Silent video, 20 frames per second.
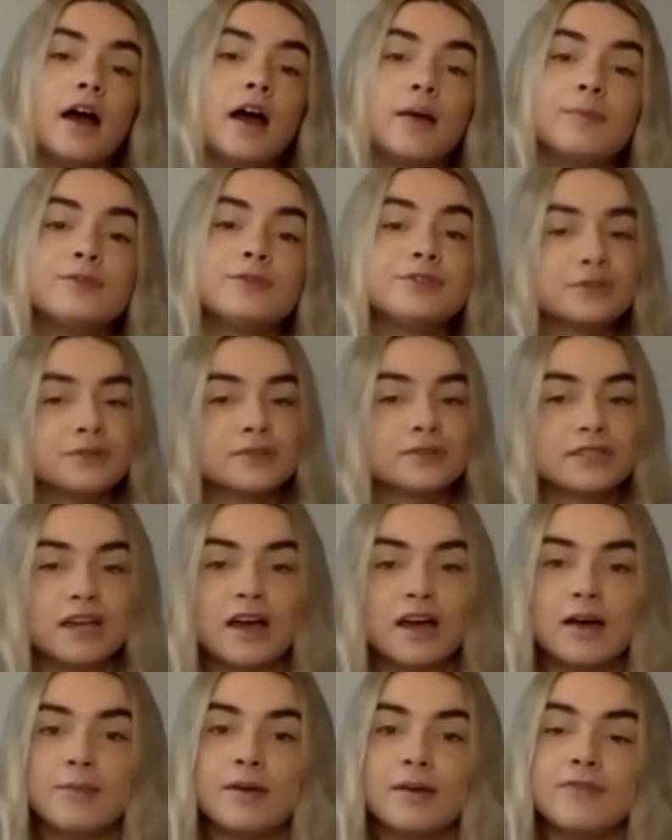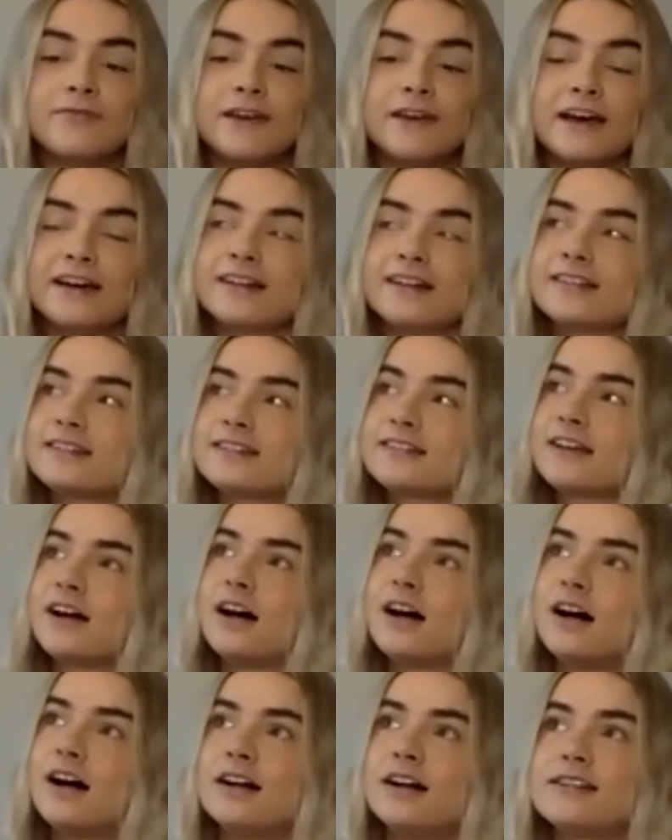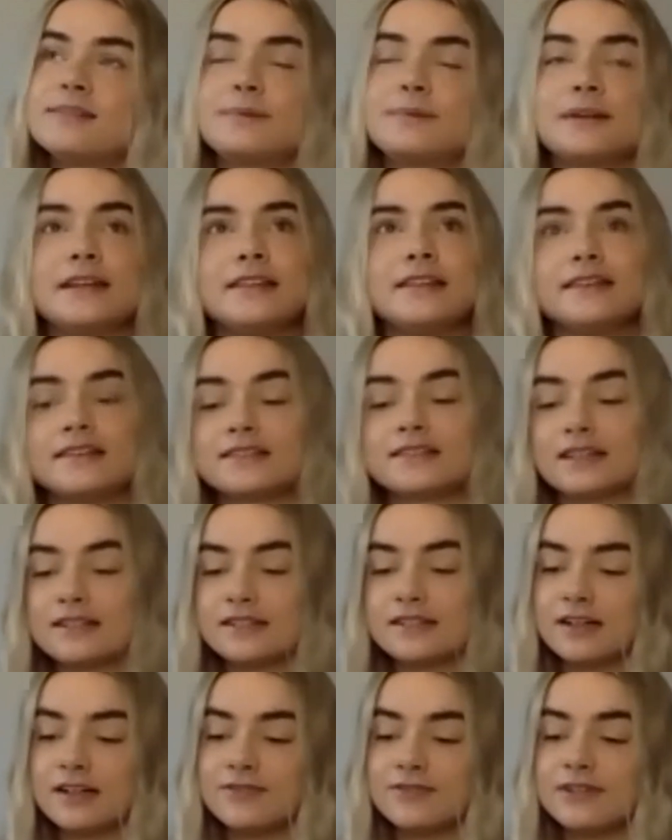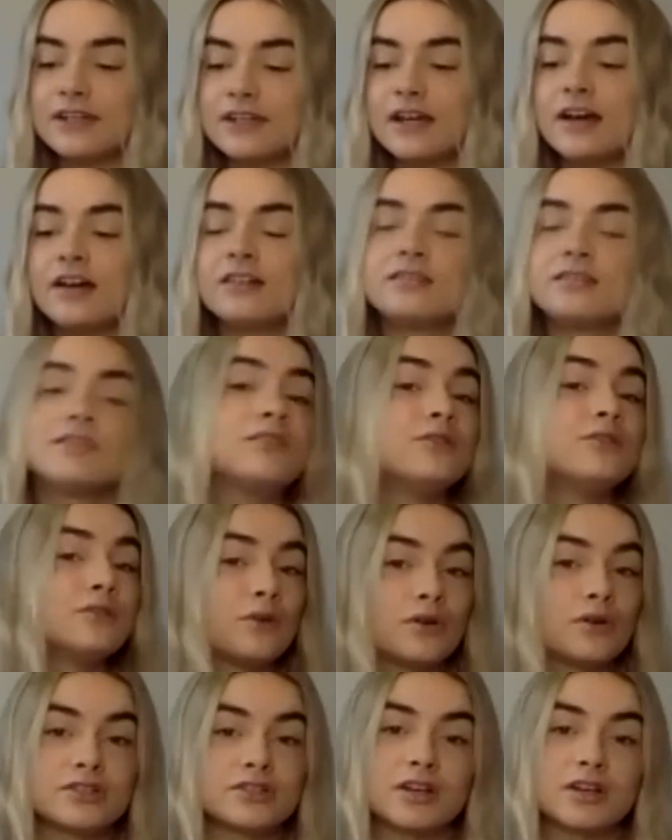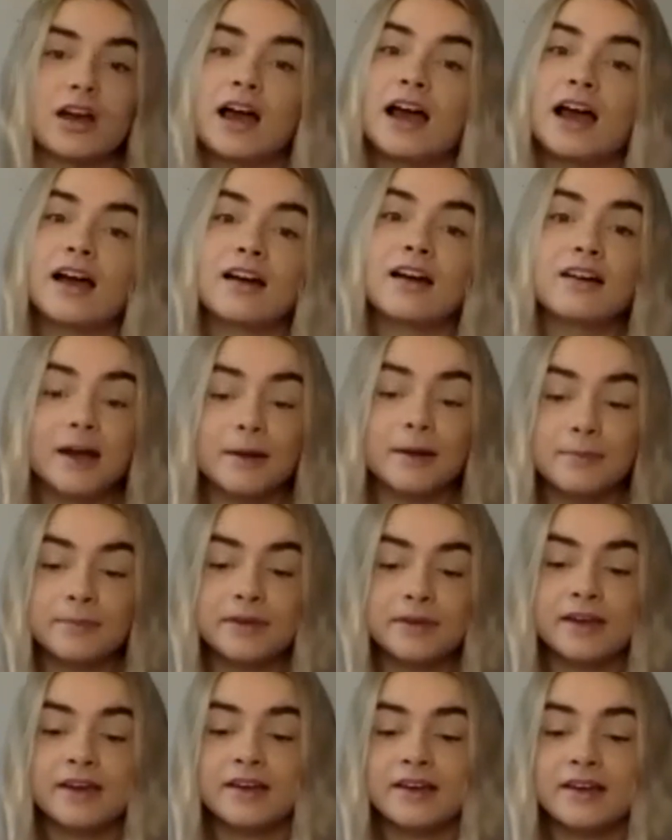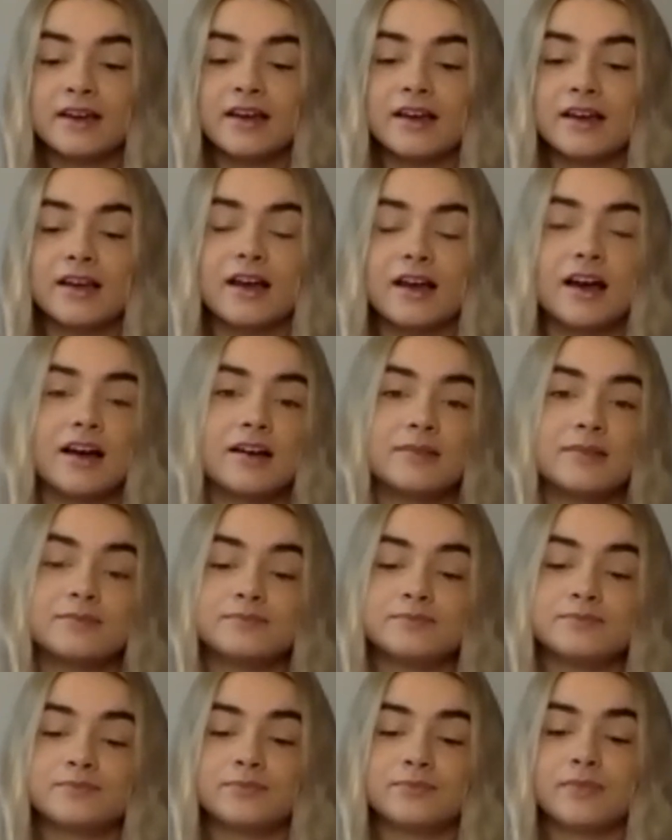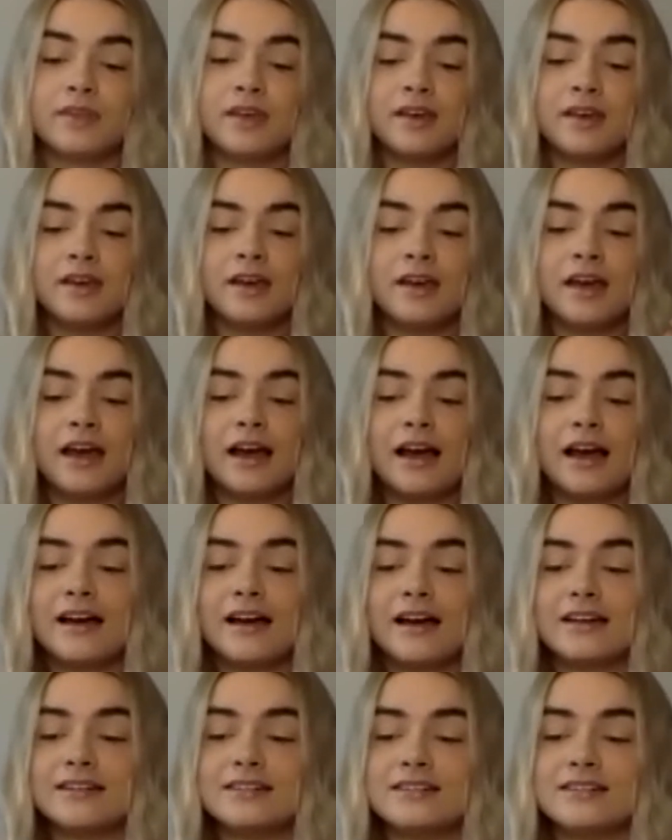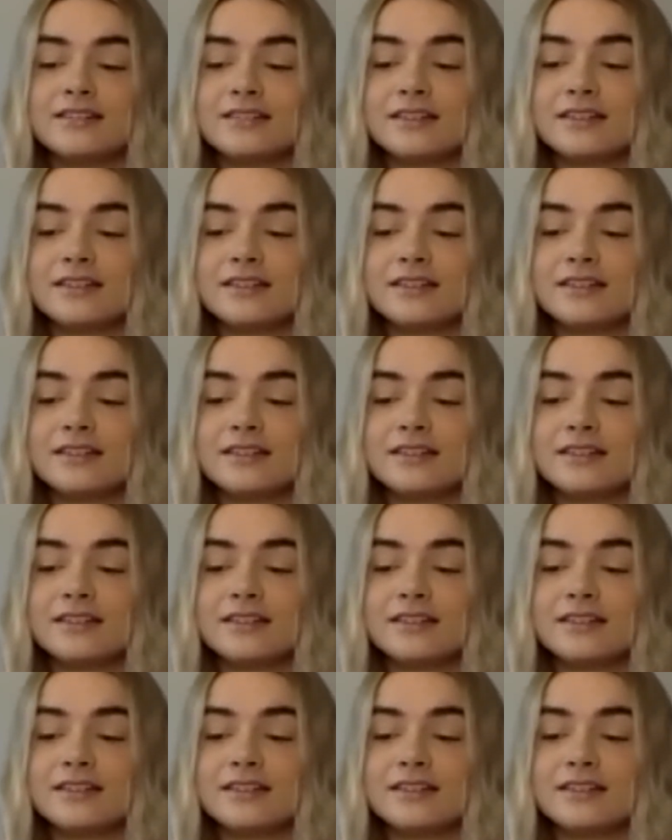short-term effects are typically things like diarrhea, nausea, and cramping. And